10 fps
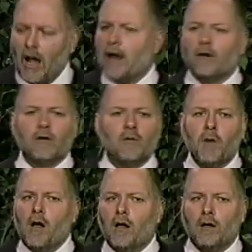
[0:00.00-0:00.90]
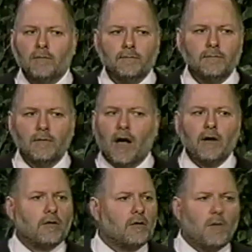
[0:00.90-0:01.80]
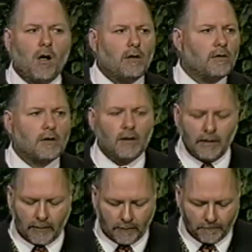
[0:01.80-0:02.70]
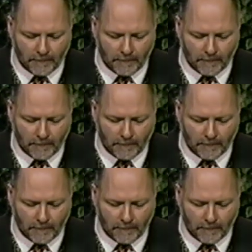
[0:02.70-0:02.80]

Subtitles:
I heard them all. I heard them all in the clinic.